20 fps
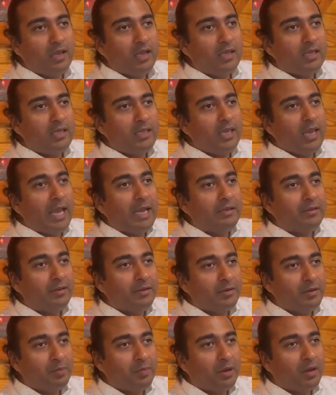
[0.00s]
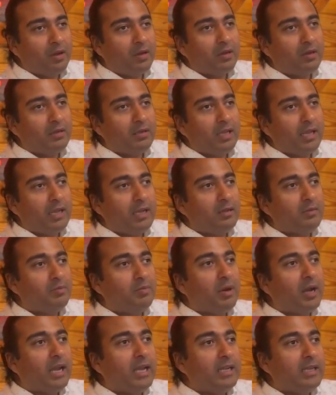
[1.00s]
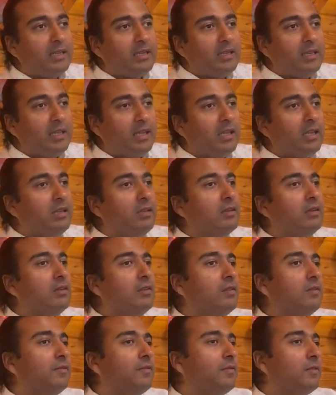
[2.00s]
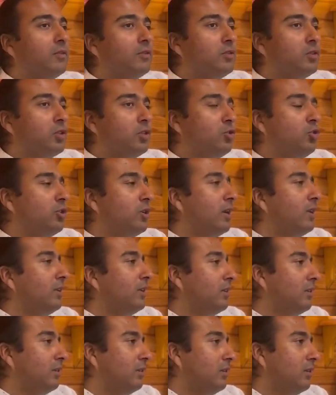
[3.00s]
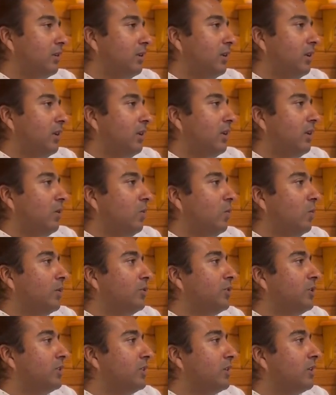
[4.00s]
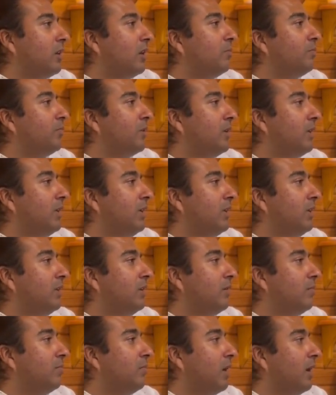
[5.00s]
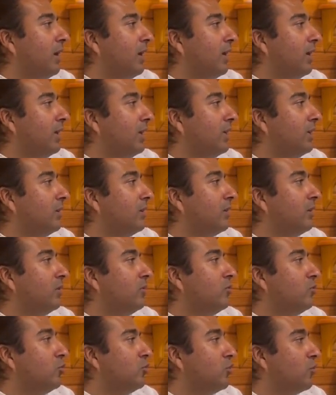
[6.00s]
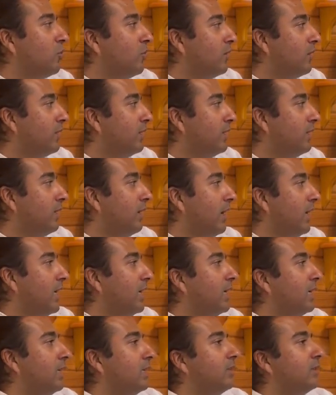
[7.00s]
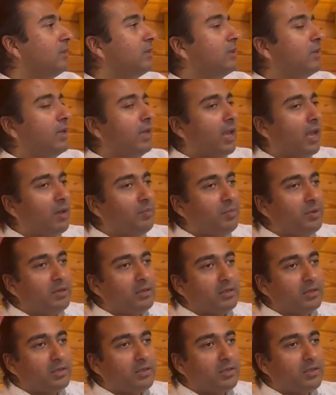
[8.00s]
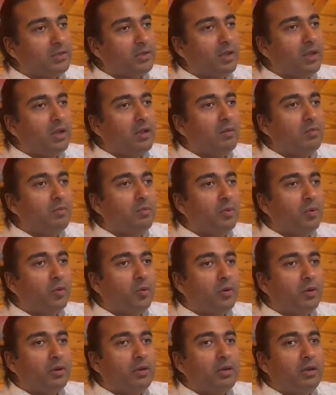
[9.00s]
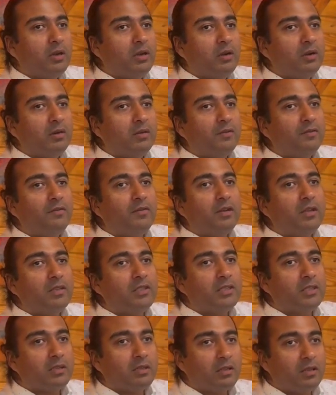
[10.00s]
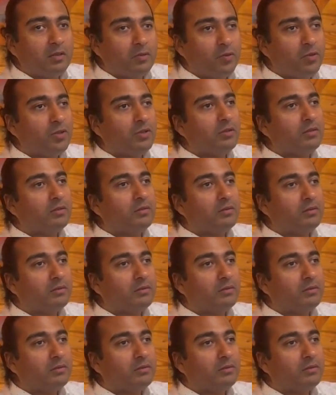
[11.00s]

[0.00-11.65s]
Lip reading: he entered upon and abided in the first jhana, which is accompanied by joy and happiness, born of seclusion.